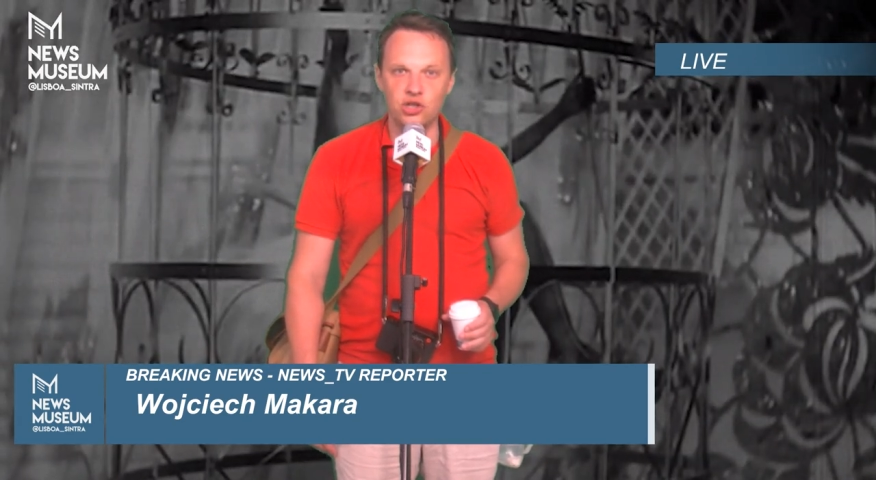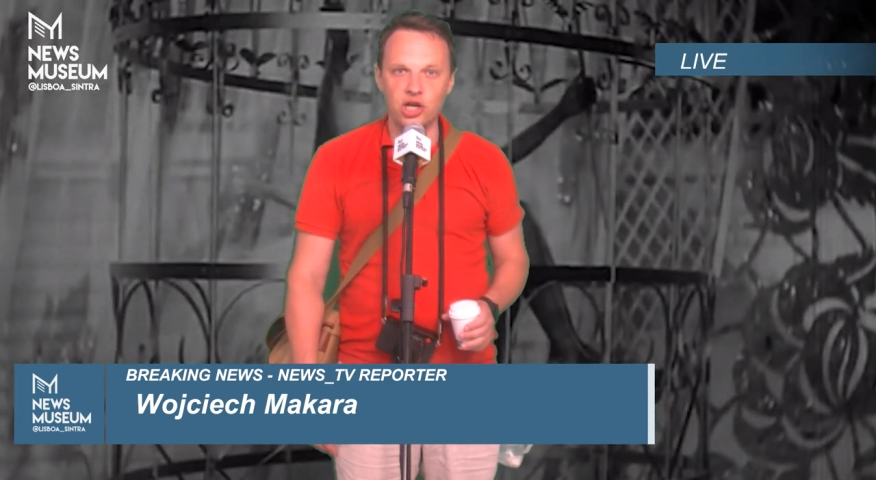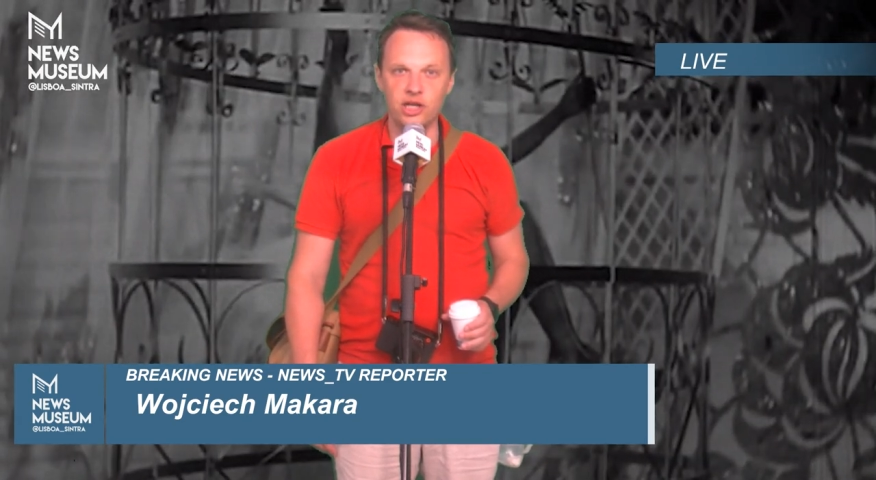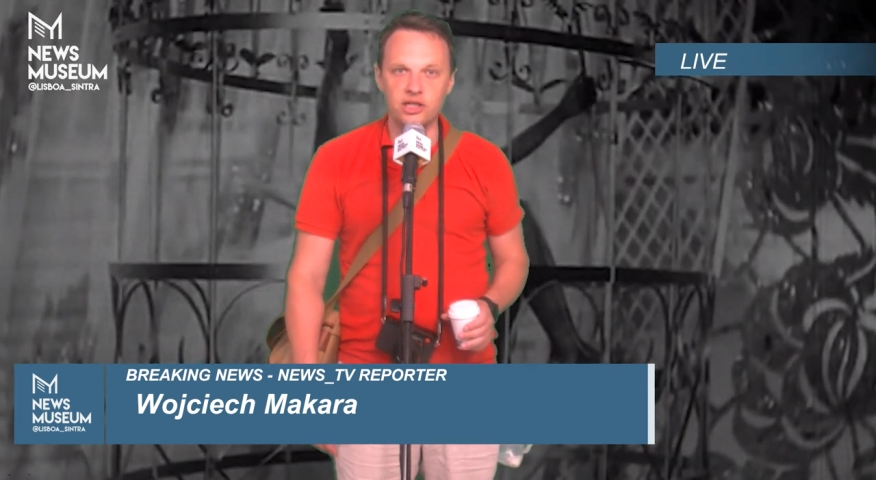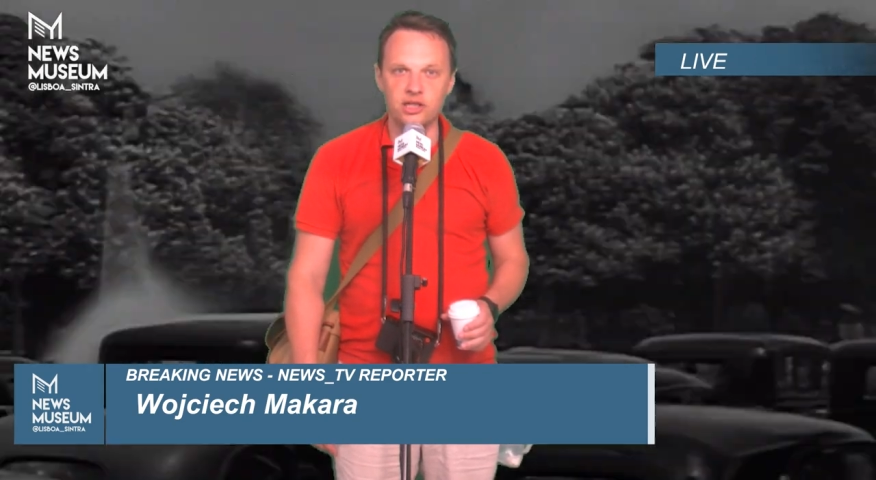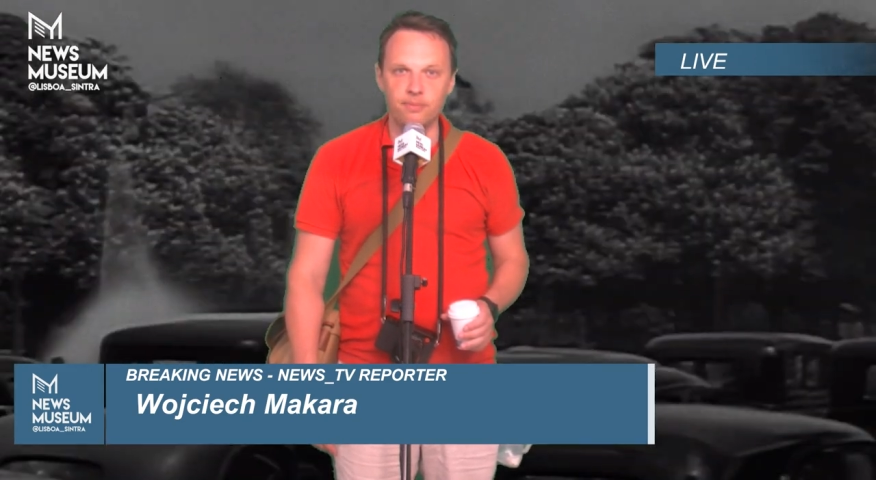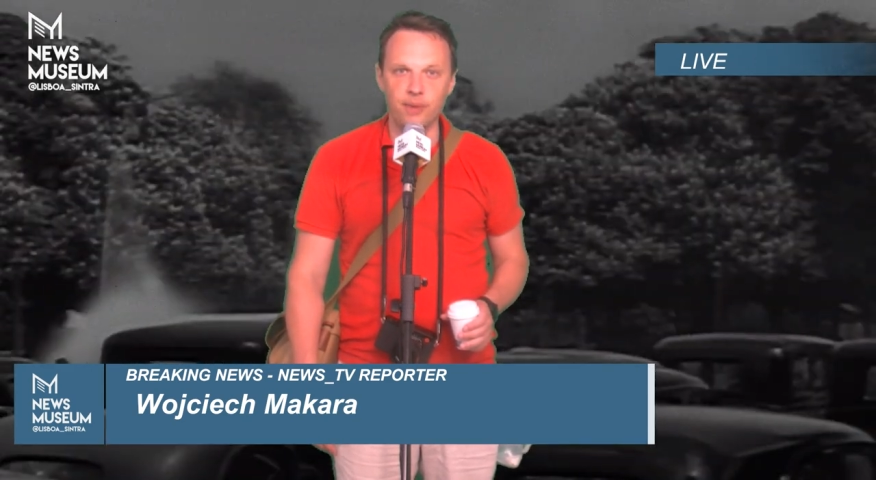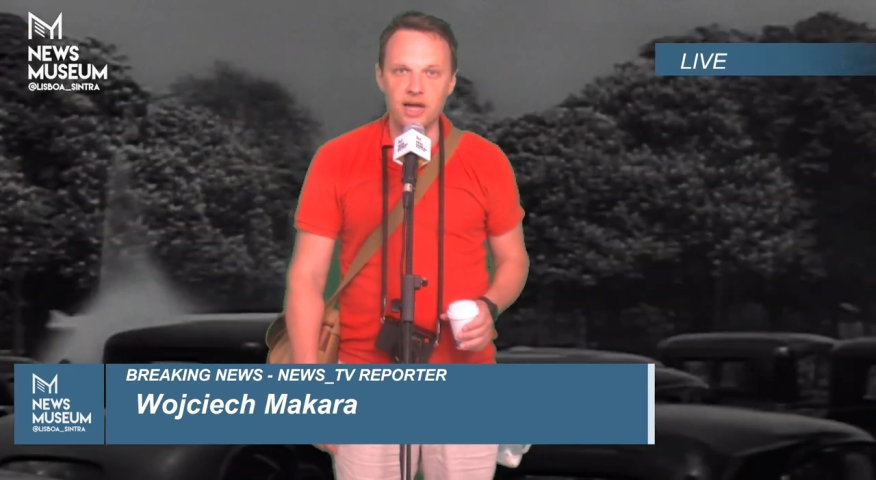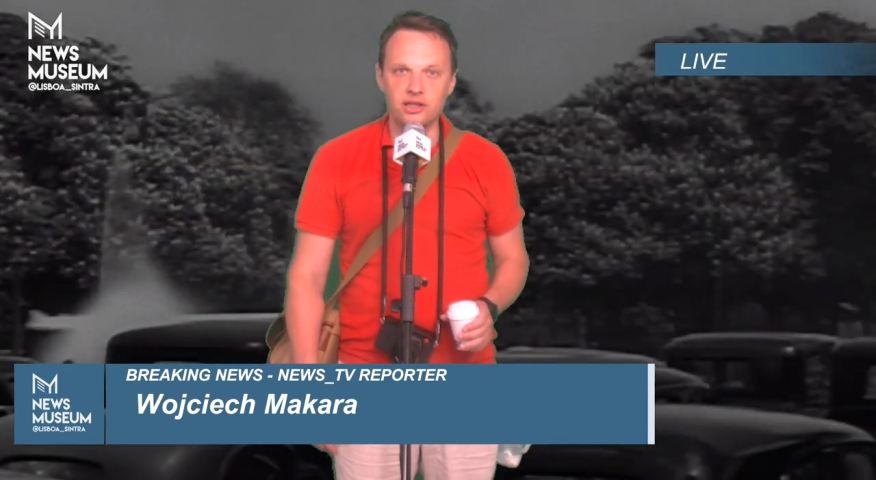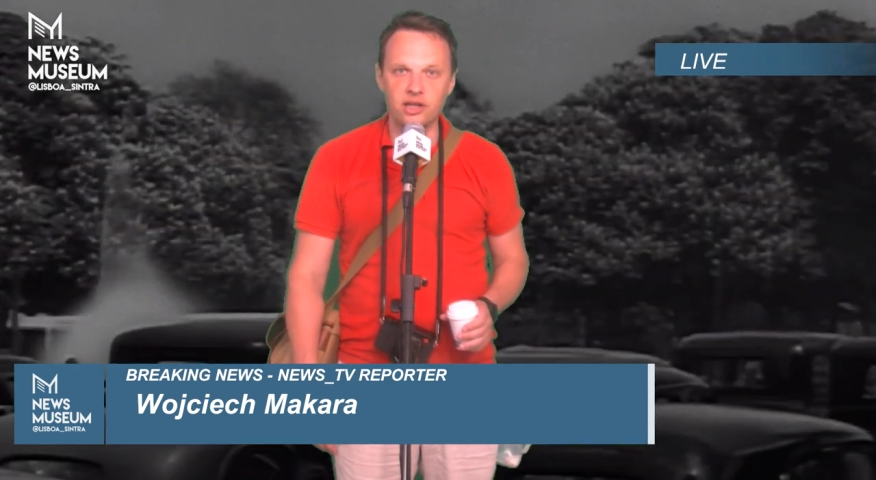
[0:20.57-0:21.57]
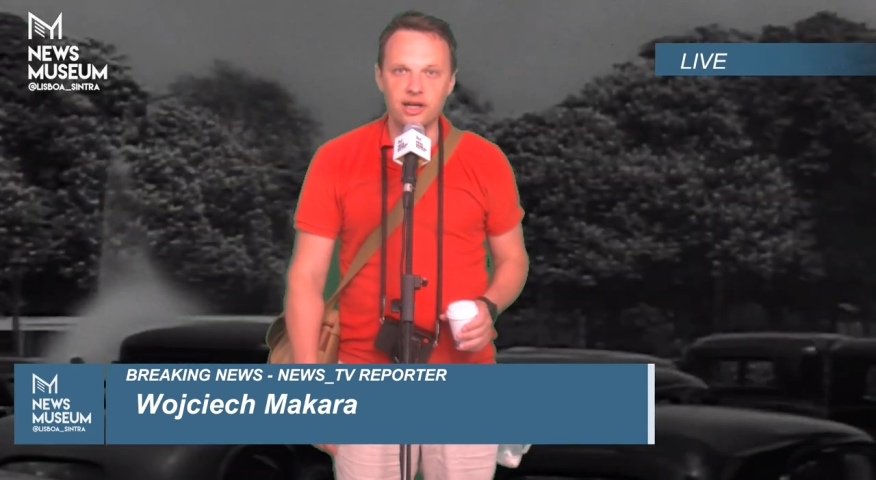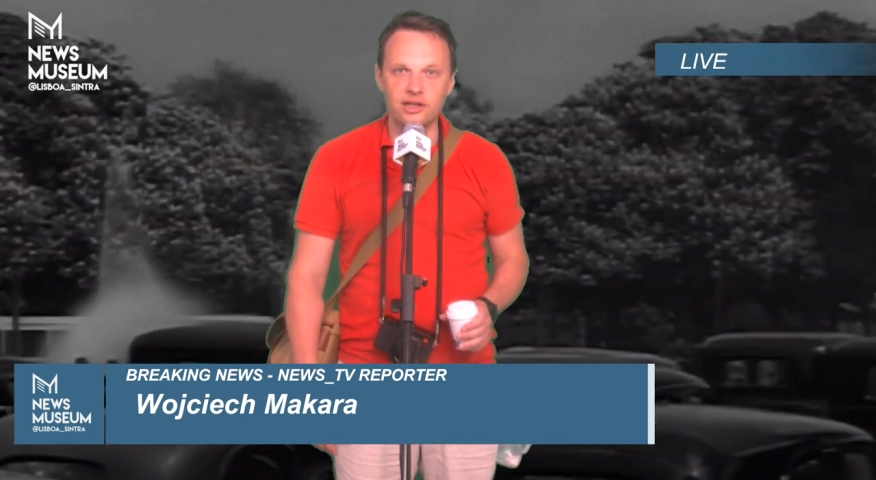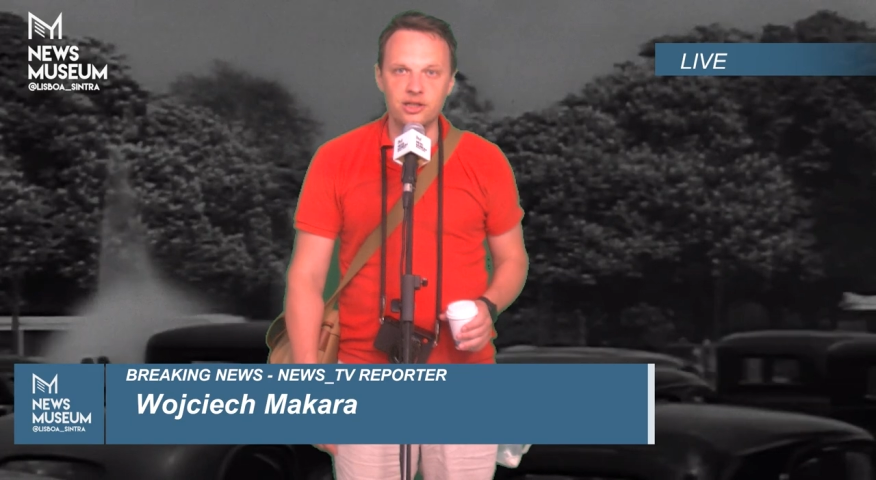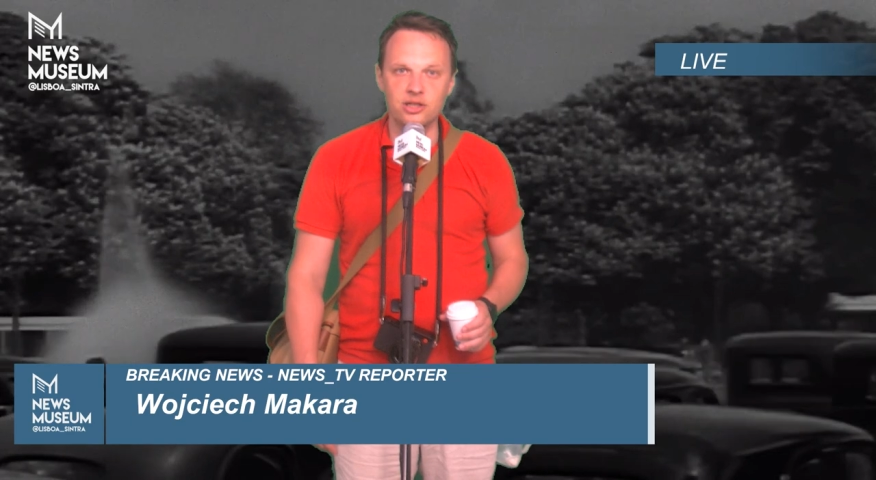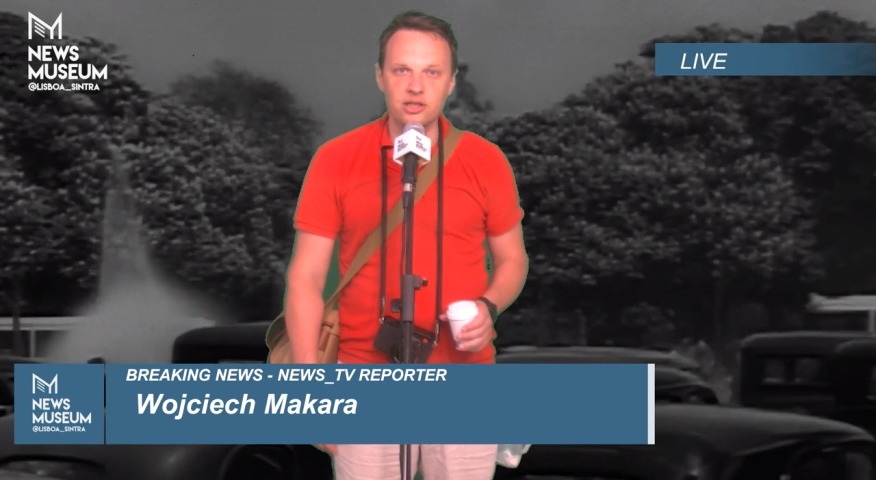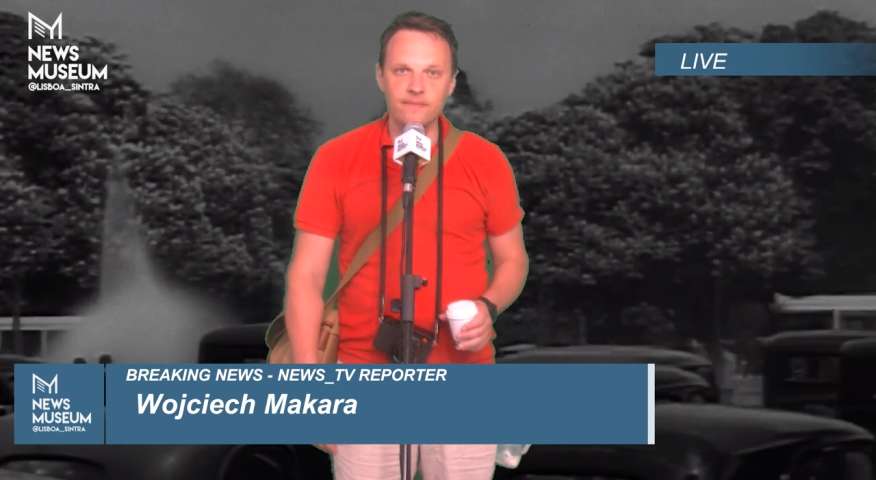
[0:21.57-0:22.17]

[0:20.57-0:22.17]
jazz band artist,